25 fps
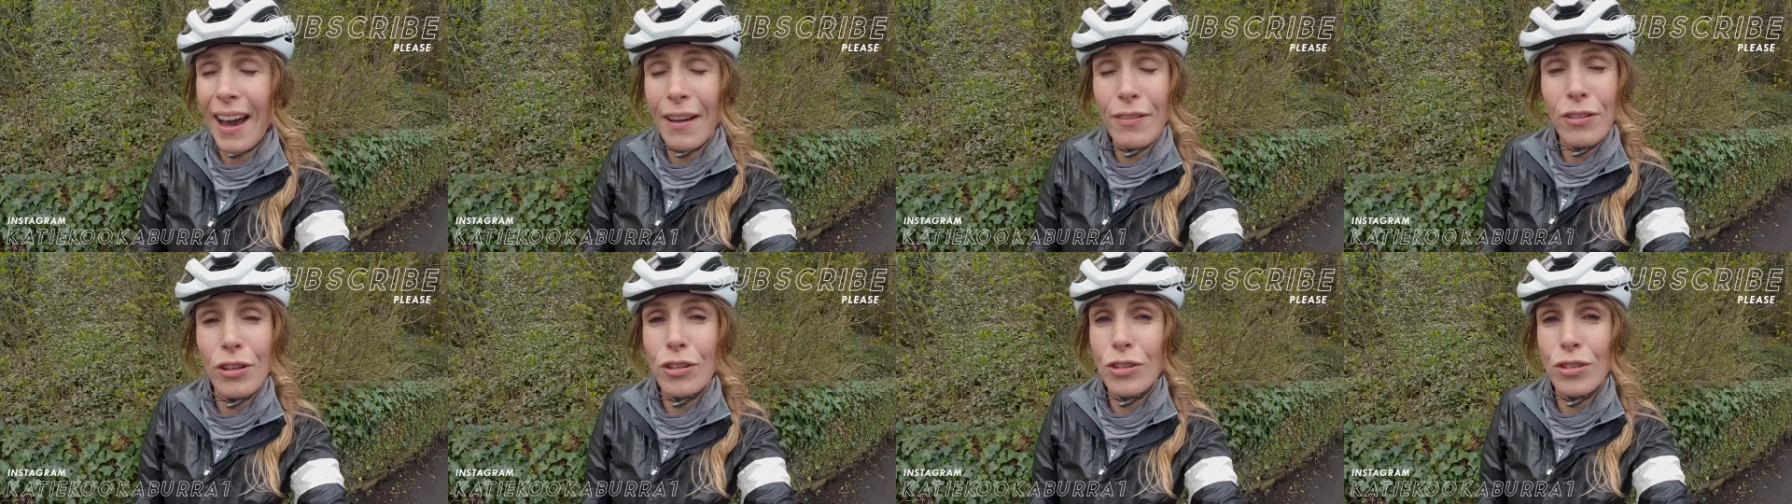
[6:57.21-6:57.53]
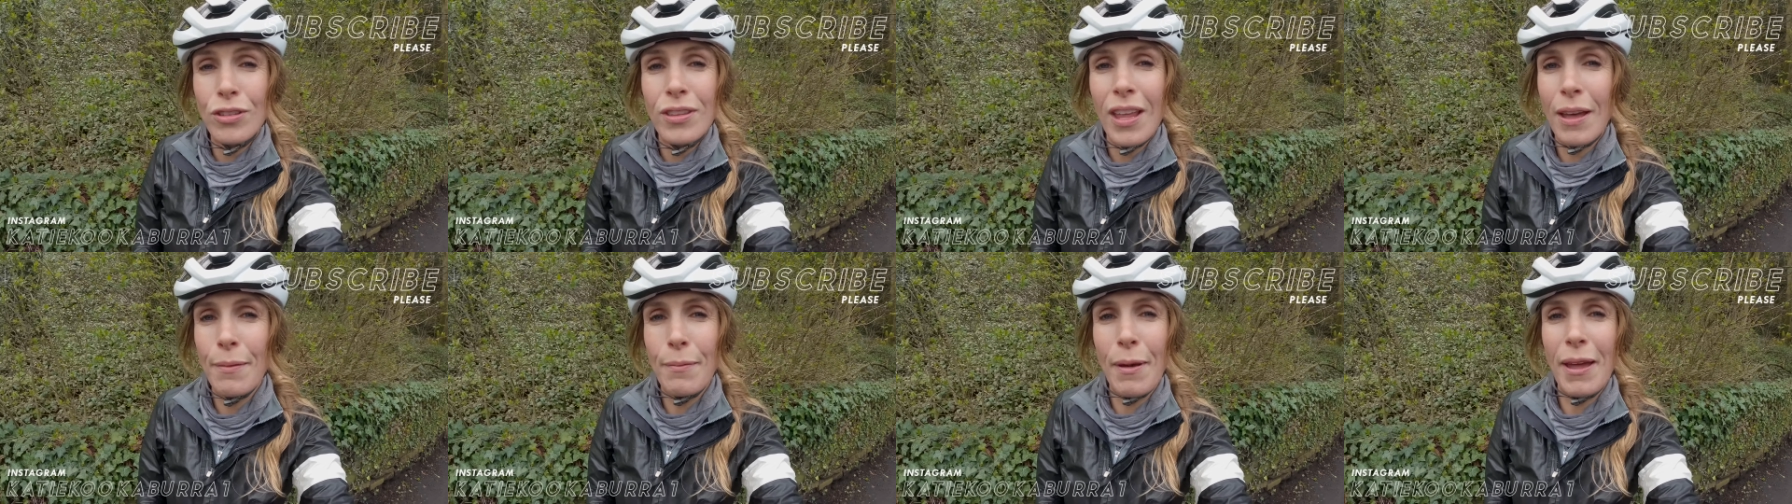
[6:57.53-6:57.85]
haven't
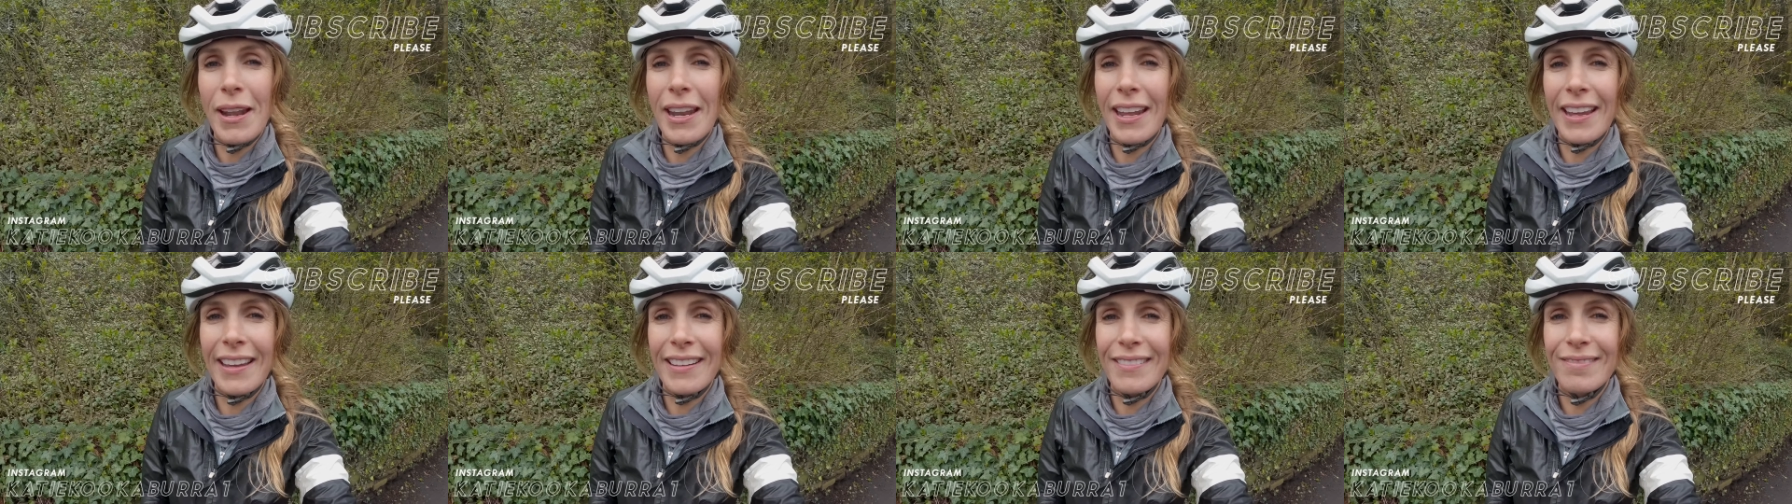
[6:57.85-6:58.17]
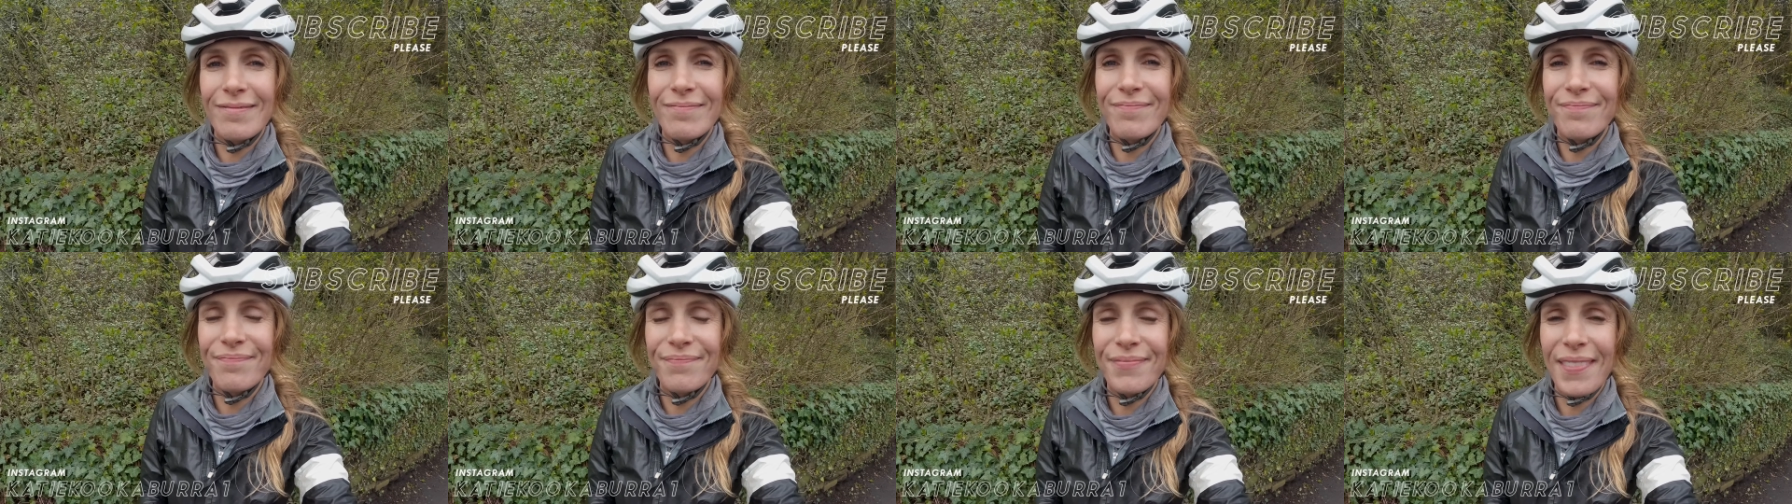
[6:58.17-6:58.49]
done that many.
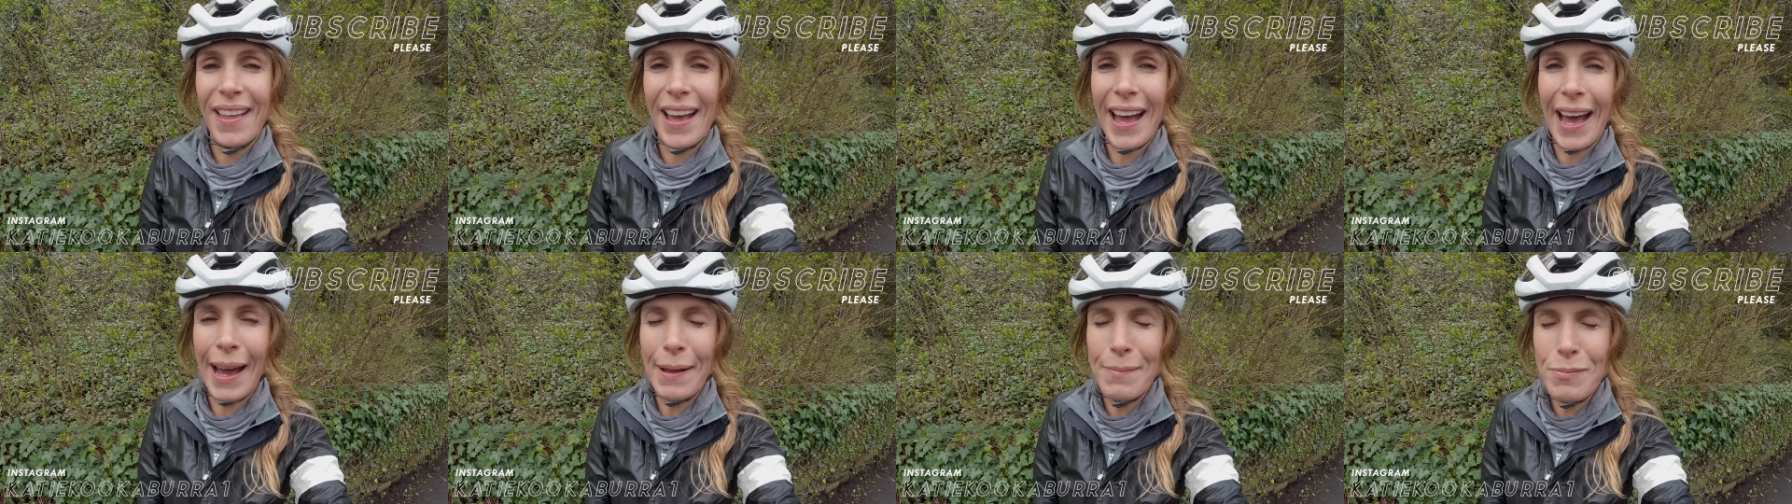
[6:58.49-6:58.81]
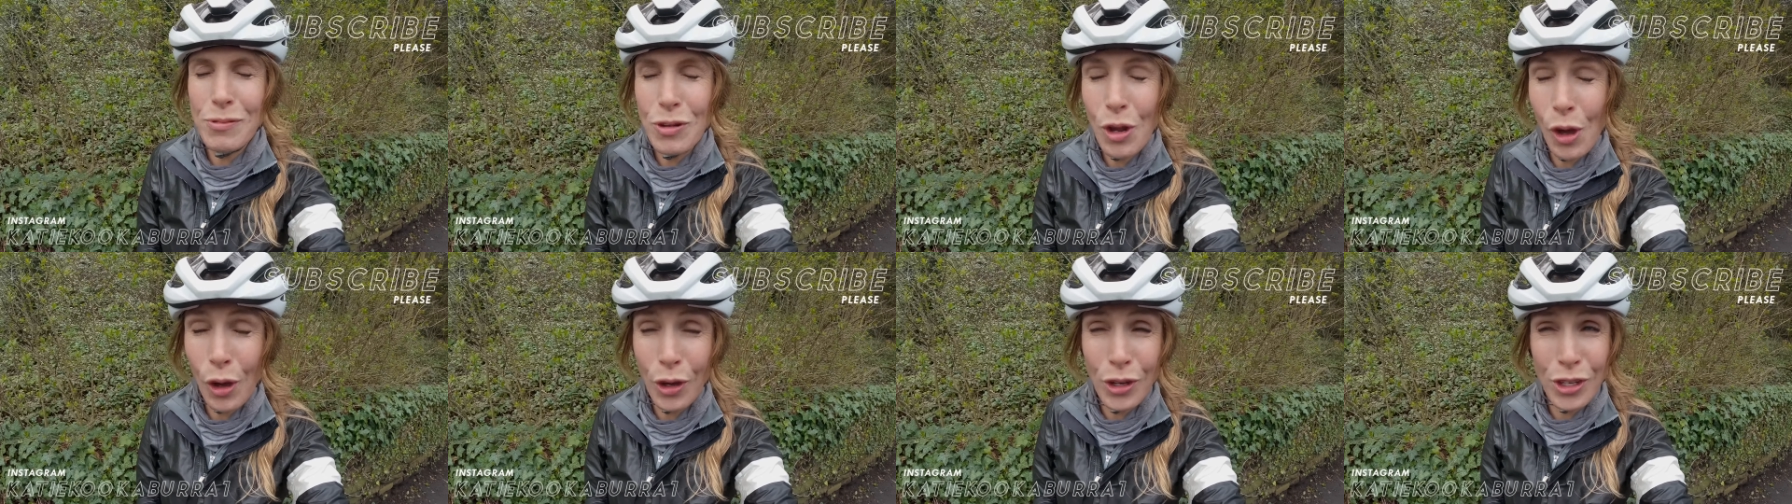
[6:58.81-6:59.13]

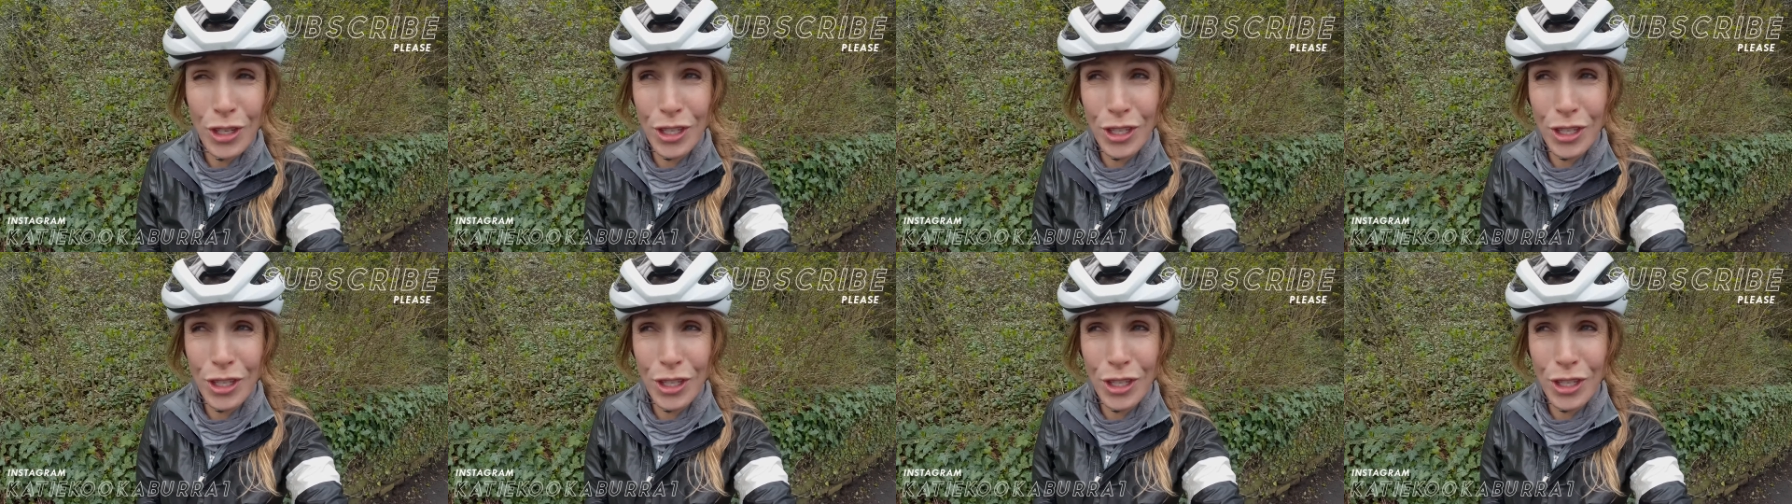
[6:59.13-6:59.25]
I'm not a